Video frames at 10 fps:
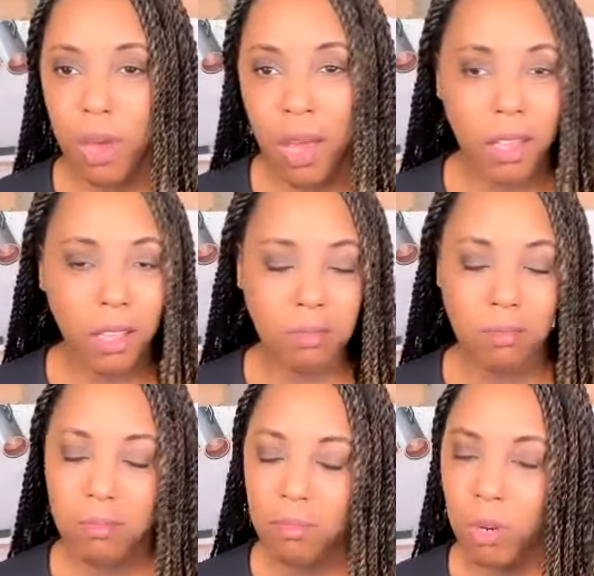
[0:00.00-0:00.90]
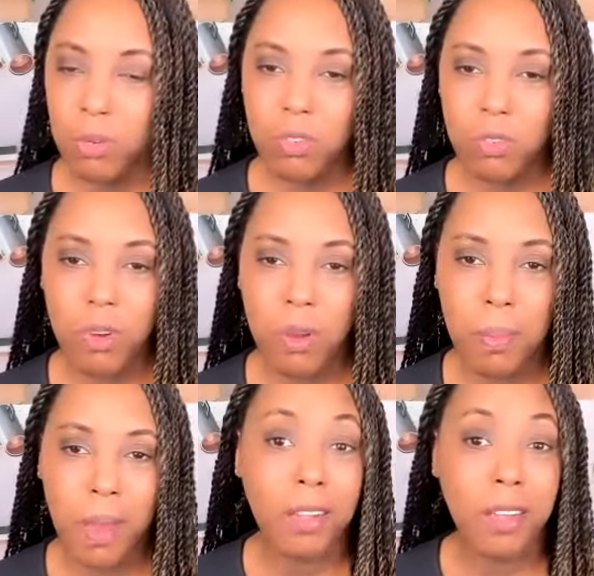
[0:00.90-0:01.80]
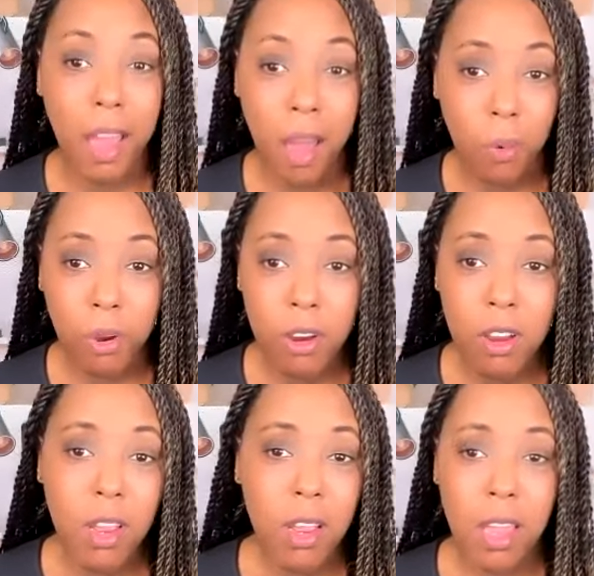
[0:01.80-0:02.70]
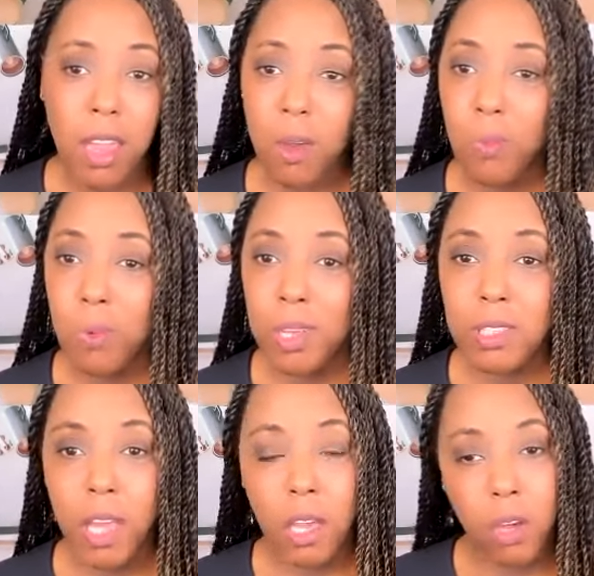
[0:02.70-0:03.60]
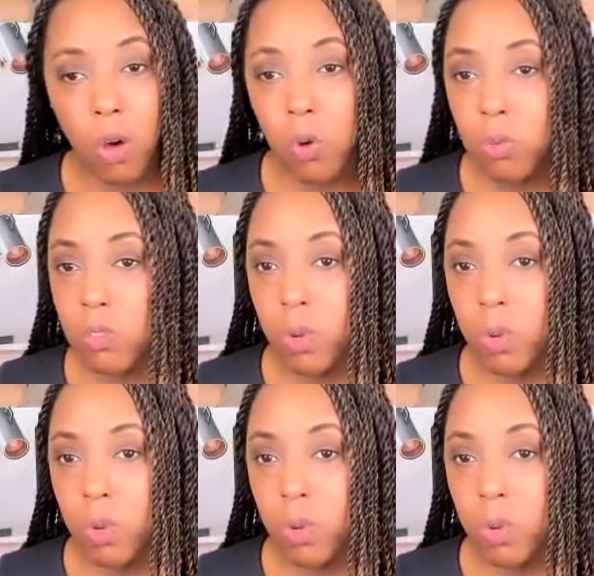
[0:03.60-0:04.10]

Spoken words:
I work with you for about an hour and we set goals.